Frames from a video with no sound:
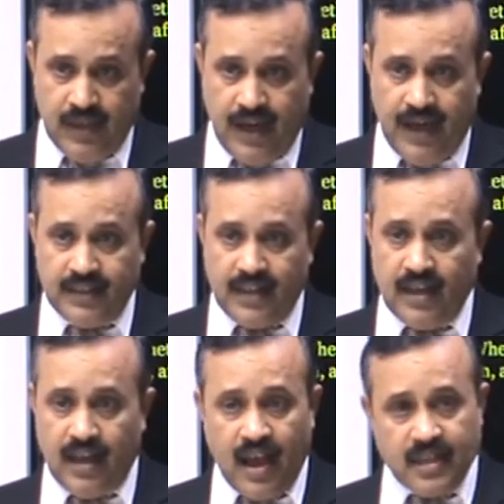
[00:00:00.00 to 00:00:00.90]
And the
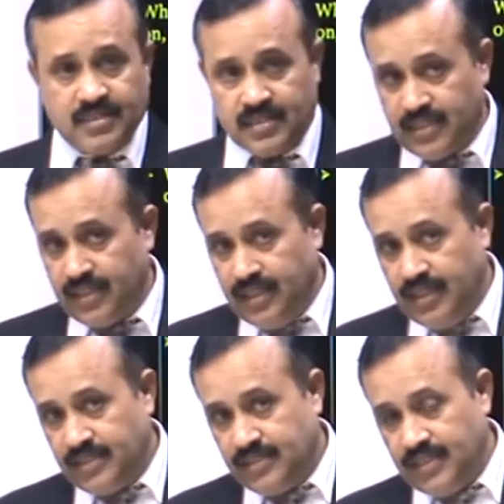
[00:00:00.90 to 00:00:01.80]
last
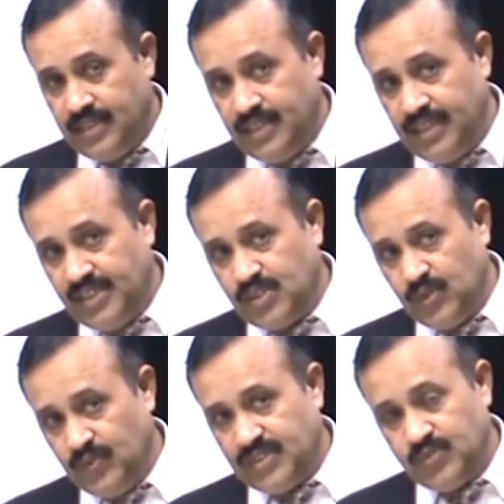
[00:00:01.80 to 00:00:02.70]

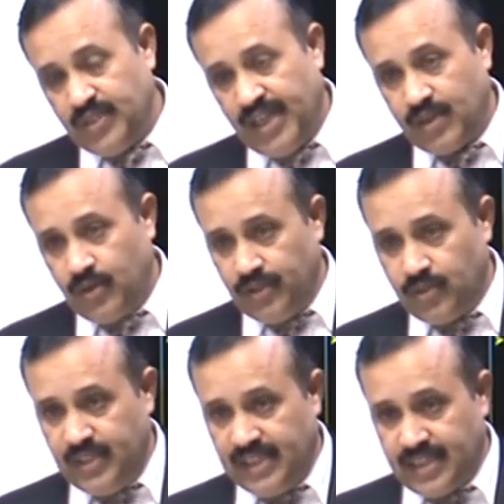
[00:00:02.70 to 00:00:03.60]
issue which we are going
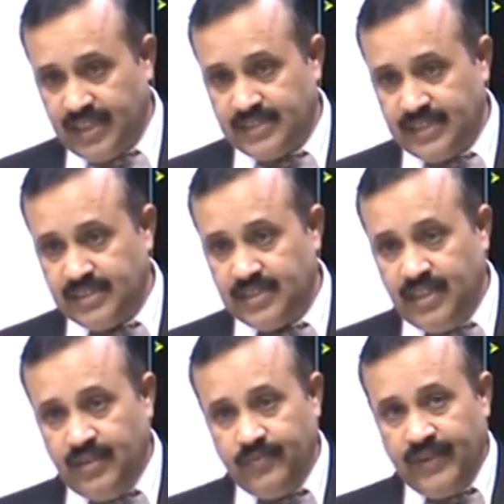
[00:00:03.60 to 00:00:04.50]
to discuss is
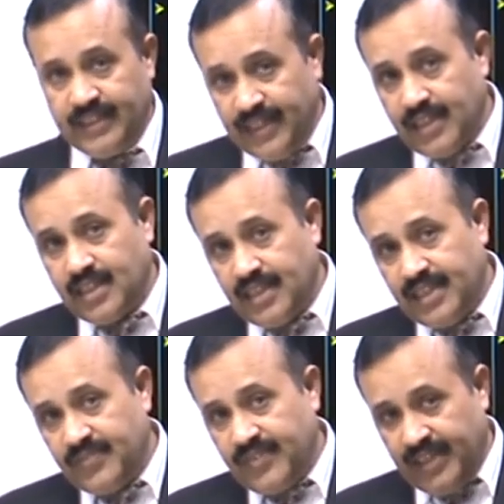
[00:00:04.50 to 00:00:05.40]
whether
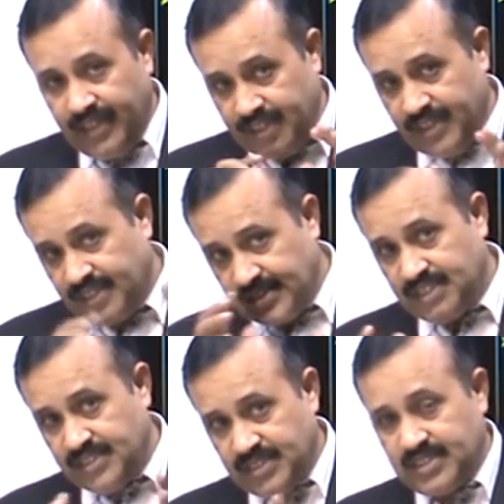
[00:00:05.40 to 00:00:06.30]
certificate under
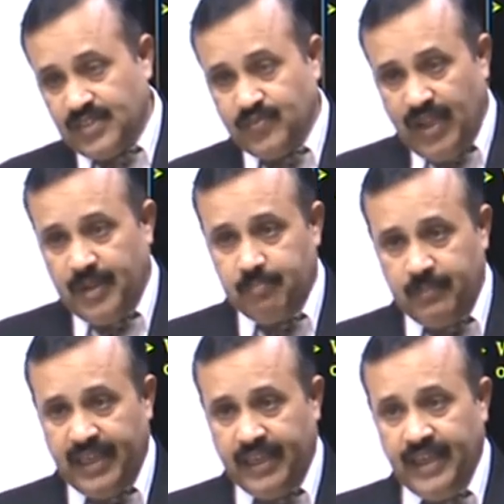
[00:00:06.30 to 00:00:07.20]
section
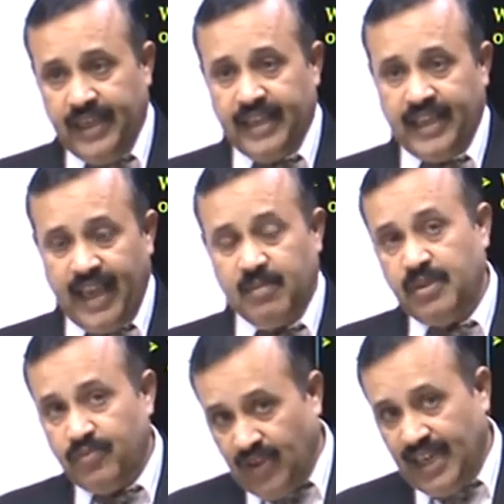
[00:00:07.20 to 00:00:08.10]
65B can be
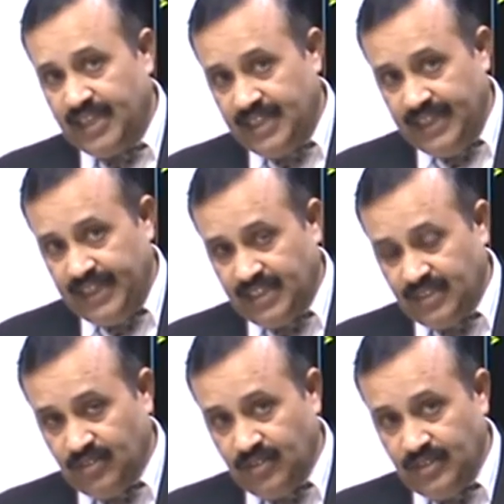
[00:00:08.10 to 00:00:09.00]
filed
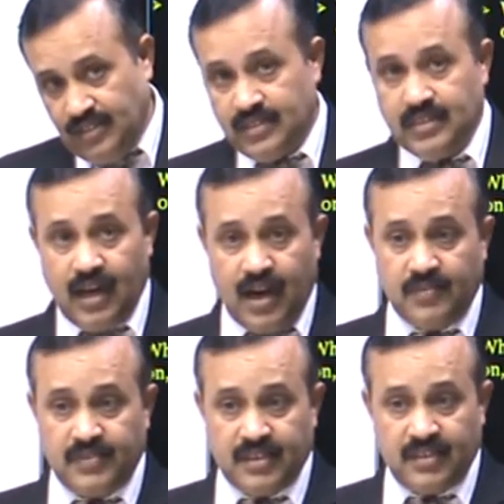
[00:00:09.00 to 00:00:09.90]
later on
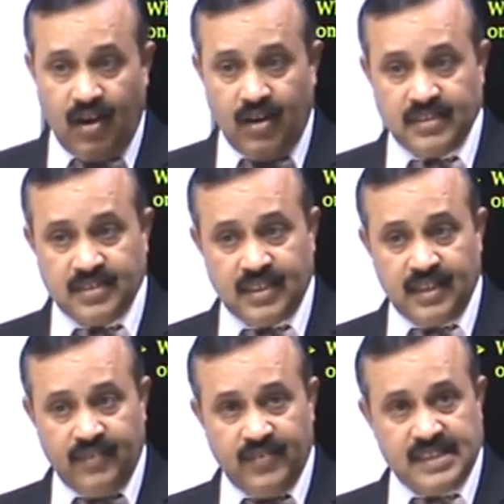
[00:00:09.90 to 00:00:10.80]
after the
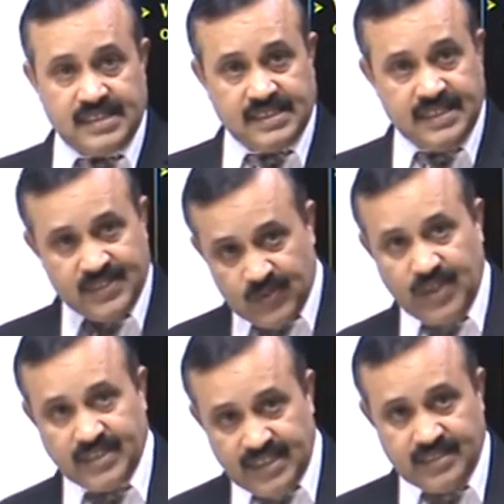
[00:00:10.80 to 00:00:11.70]
original evidence ceased to
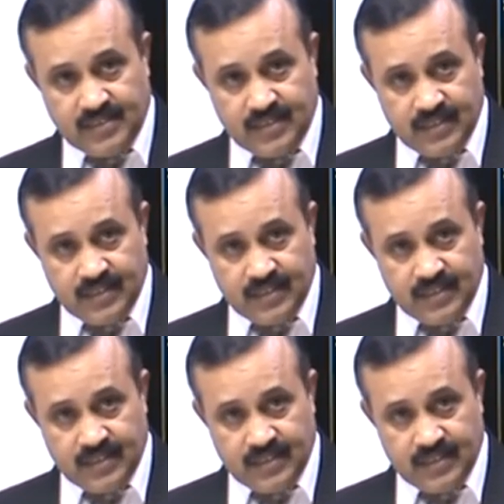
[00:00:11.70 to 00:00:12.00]
exist.